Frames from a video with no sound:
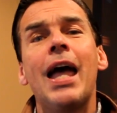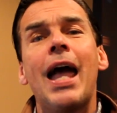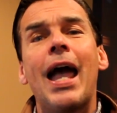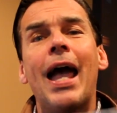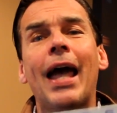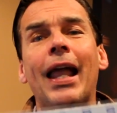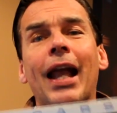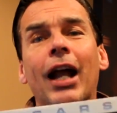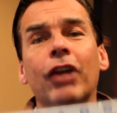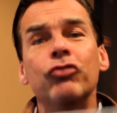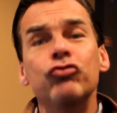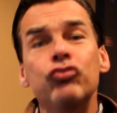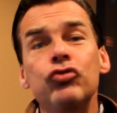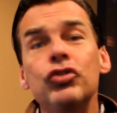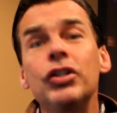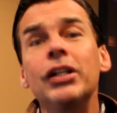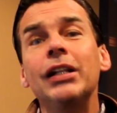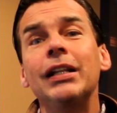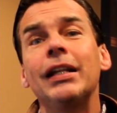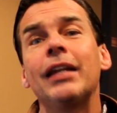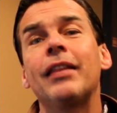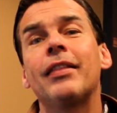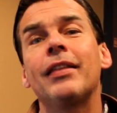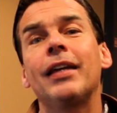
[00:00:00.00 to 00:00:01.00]
And I
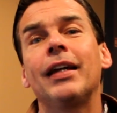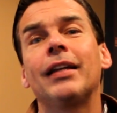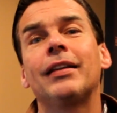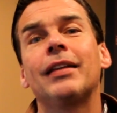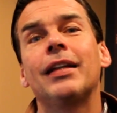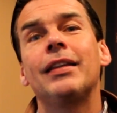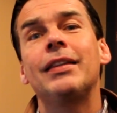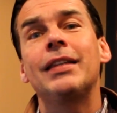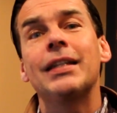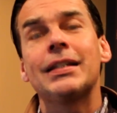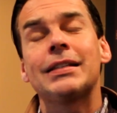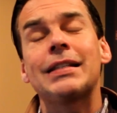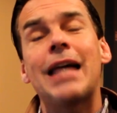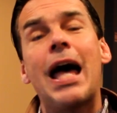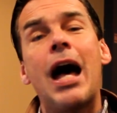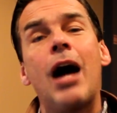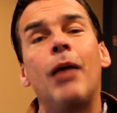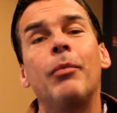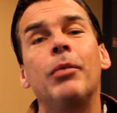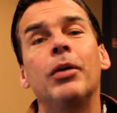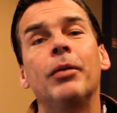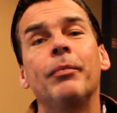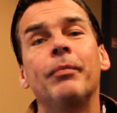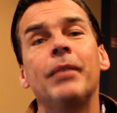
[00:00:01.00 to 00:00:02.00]
really think that this
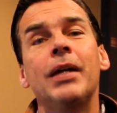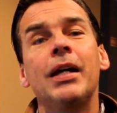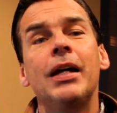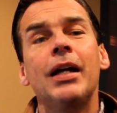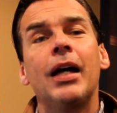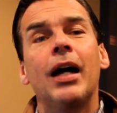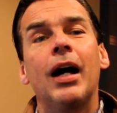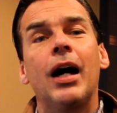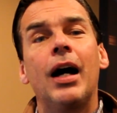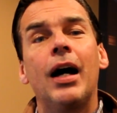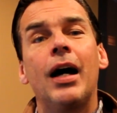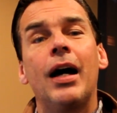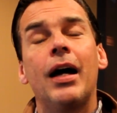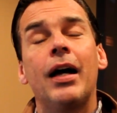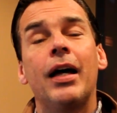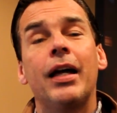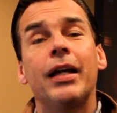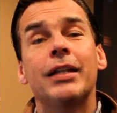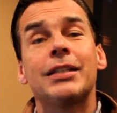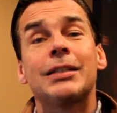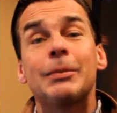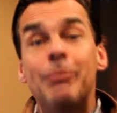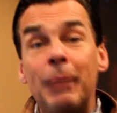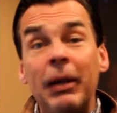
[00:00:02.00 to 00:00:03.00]
album
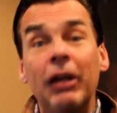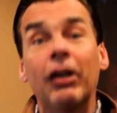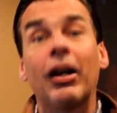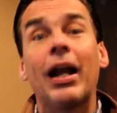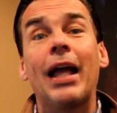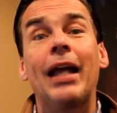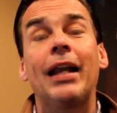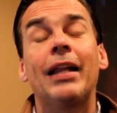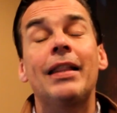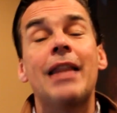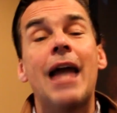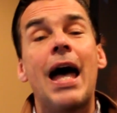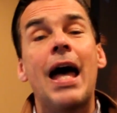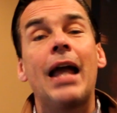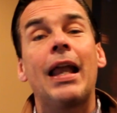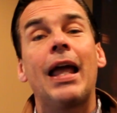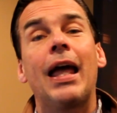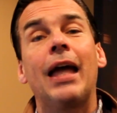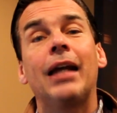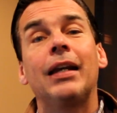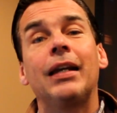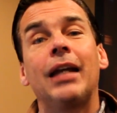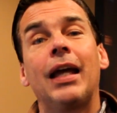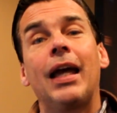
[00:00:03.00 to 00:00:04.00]
spearheaded that
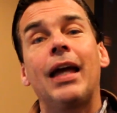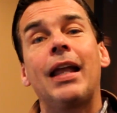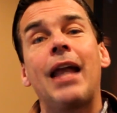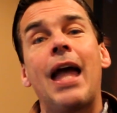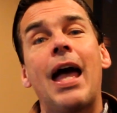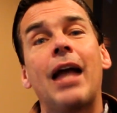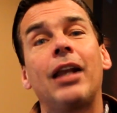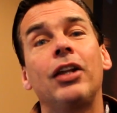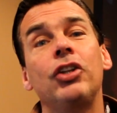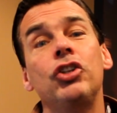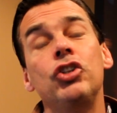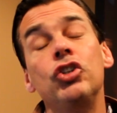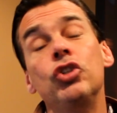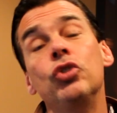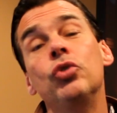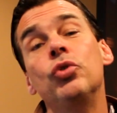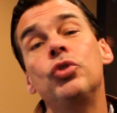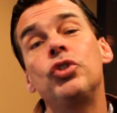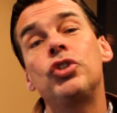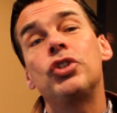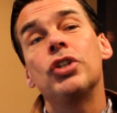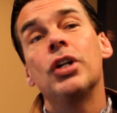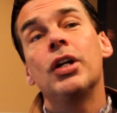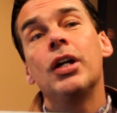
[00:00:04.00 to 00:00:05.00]
and had a
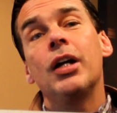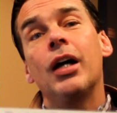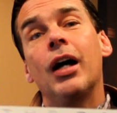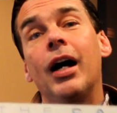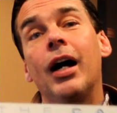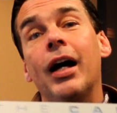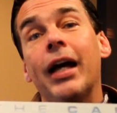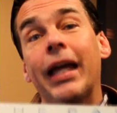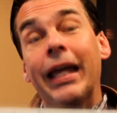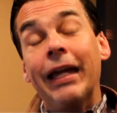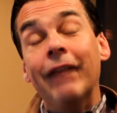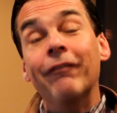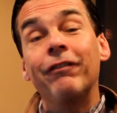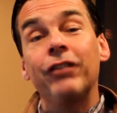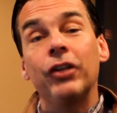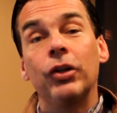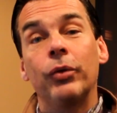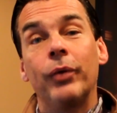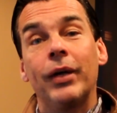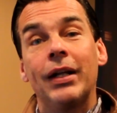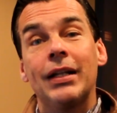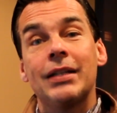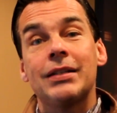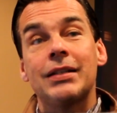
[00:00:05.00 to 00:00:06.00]
huge
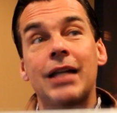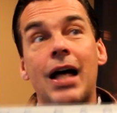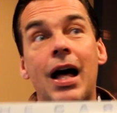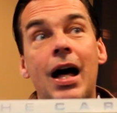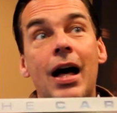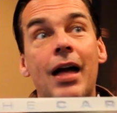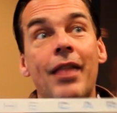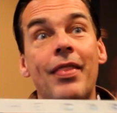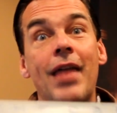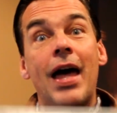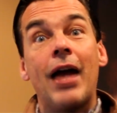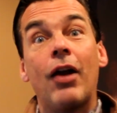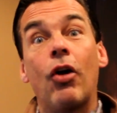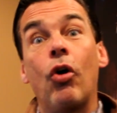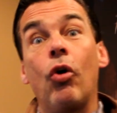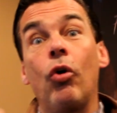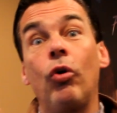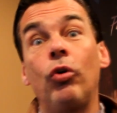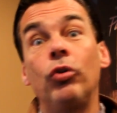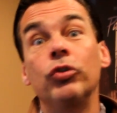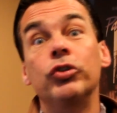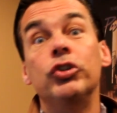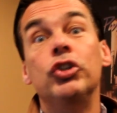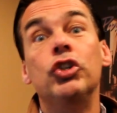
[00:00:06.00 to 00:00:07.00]
influence on that
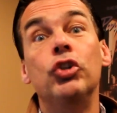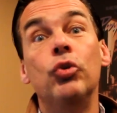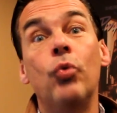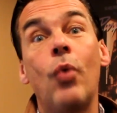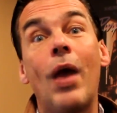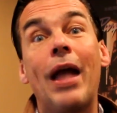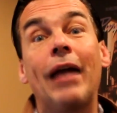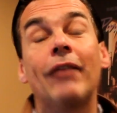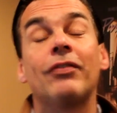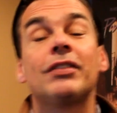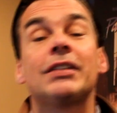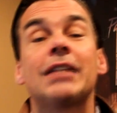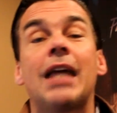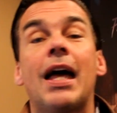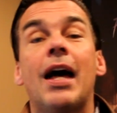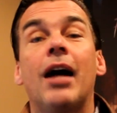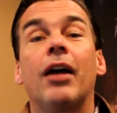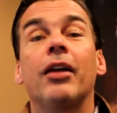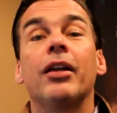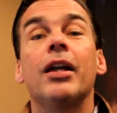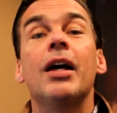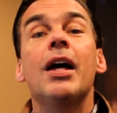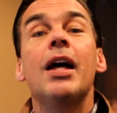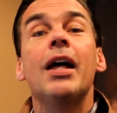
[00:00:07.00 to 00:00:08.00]
whole new wave
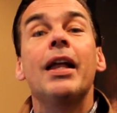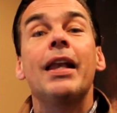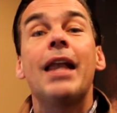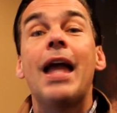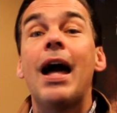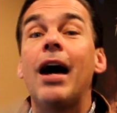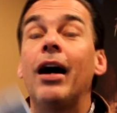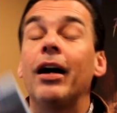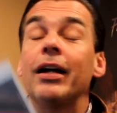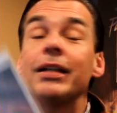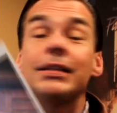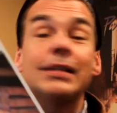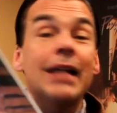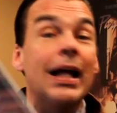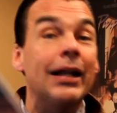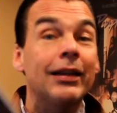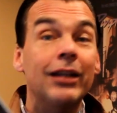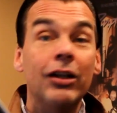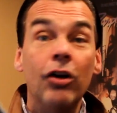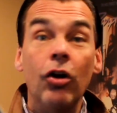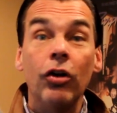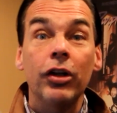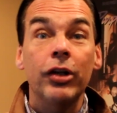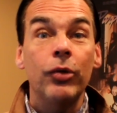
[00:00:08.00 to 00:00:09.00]
sound. Now, it's not
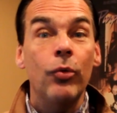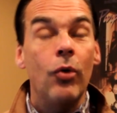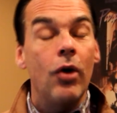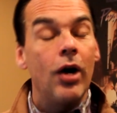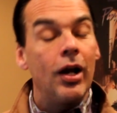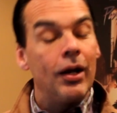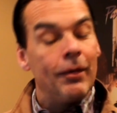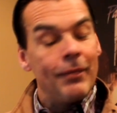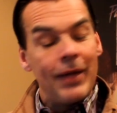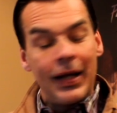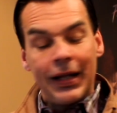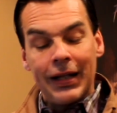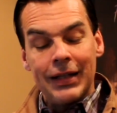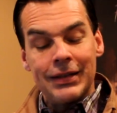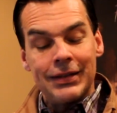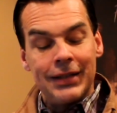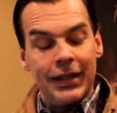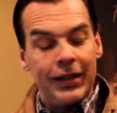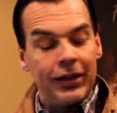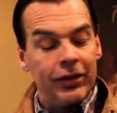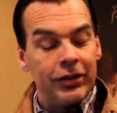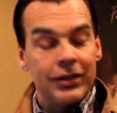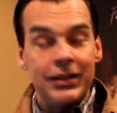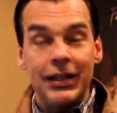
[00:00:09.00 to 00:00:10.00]
the only one. I'm not going to
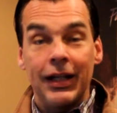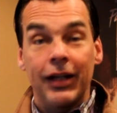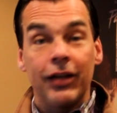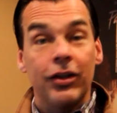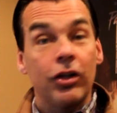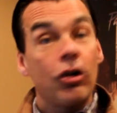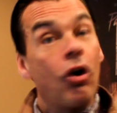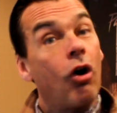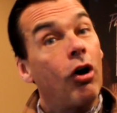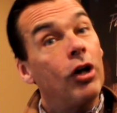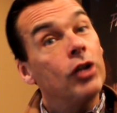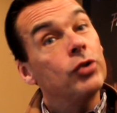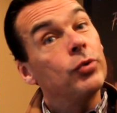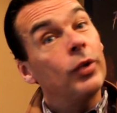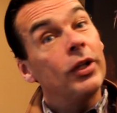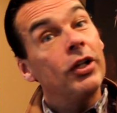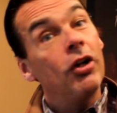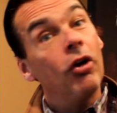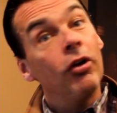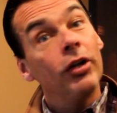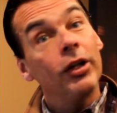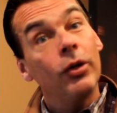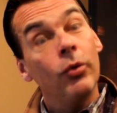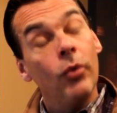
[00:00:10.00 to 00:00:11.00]
sit here and tell you the Cars were the
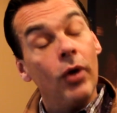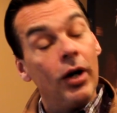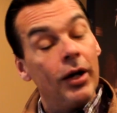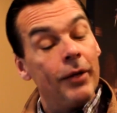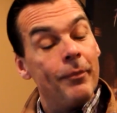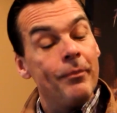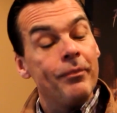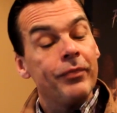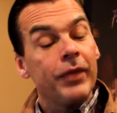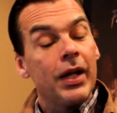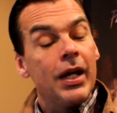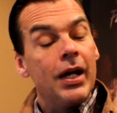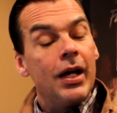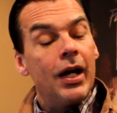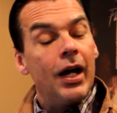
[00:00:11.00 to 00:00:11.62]
only one.